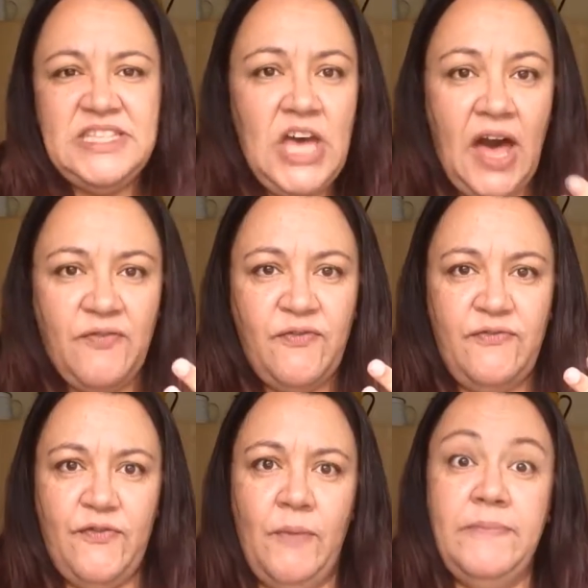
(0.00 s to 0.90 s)
tough
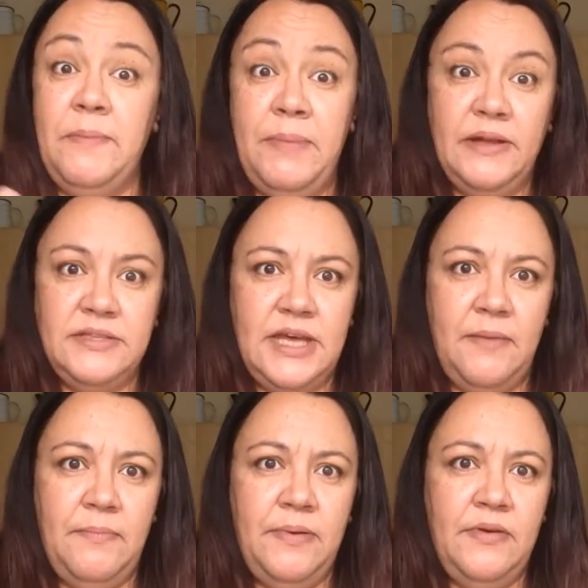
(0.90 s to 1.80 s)
from the
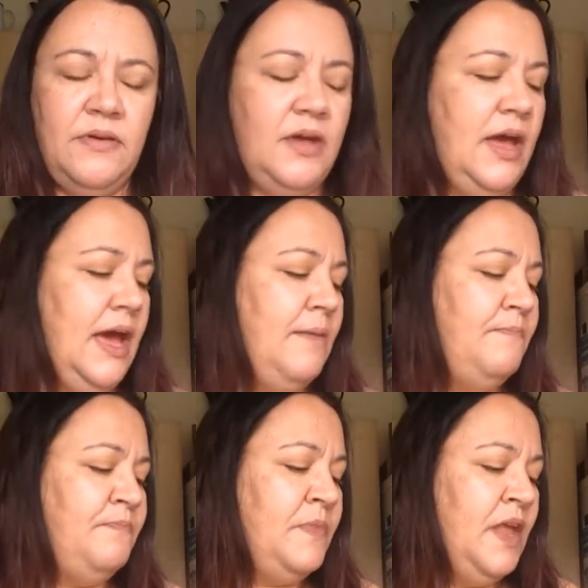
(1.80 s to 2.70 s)
buildup.
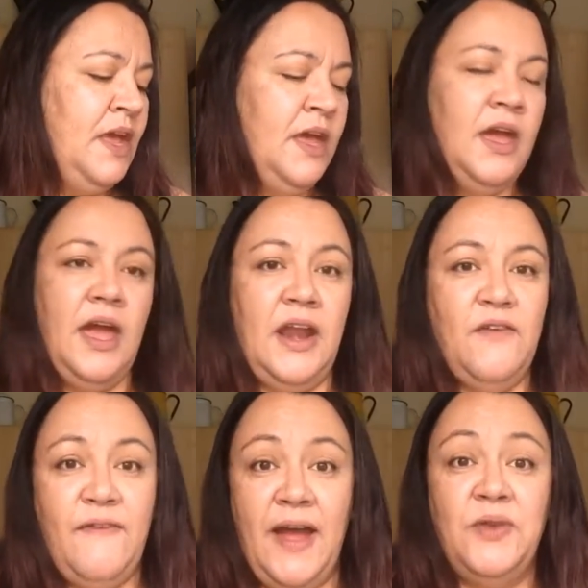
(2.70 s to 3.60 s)
And
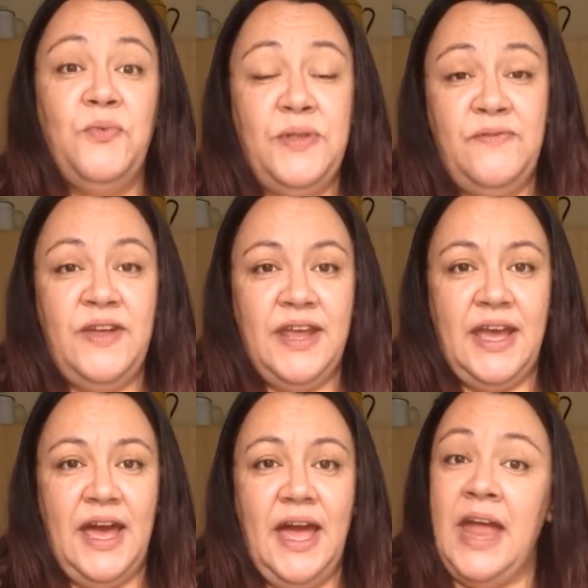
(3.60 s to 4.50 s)
I found with
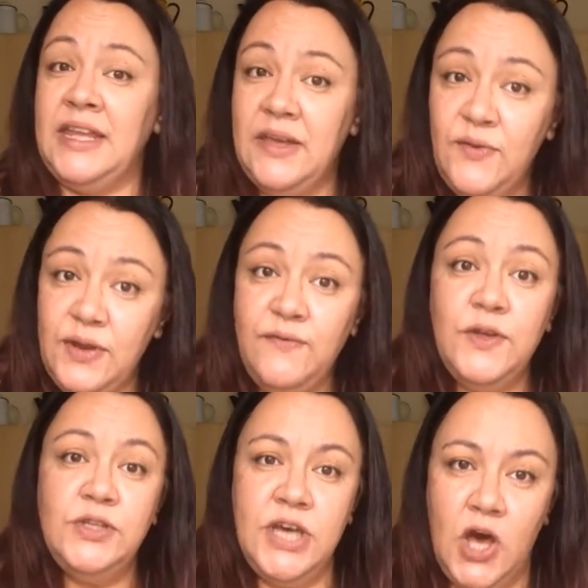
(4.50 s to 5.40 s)
vinegar, and give it a
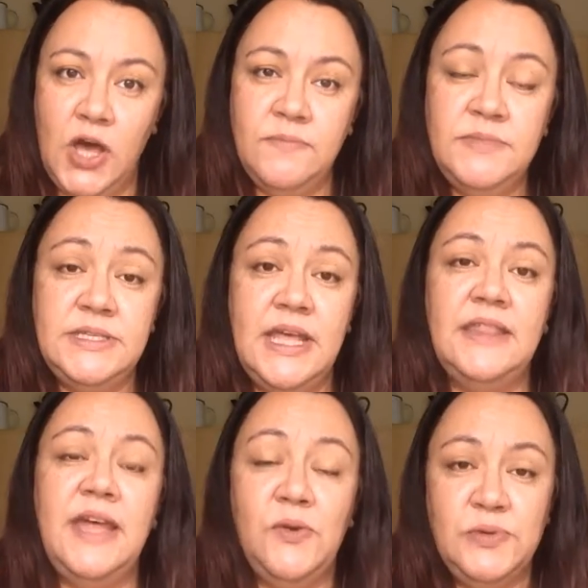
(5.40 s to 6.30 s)
few times,
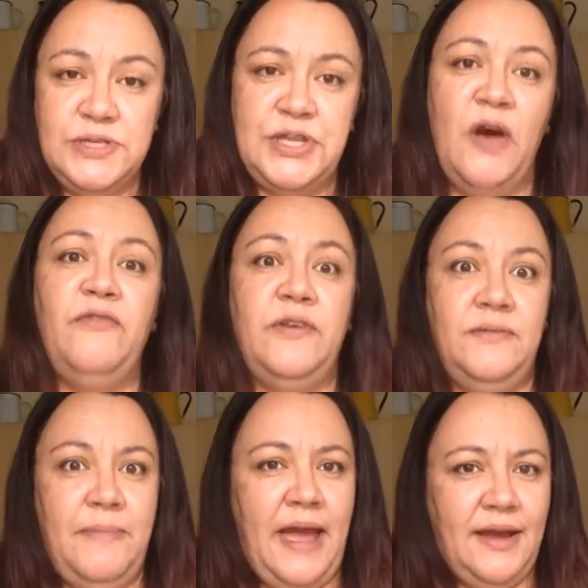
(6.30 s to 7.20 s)
they will
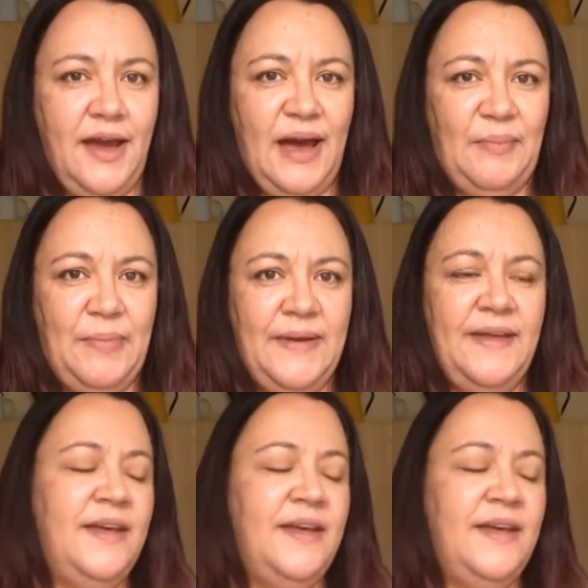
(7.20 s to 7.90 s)
soften back up.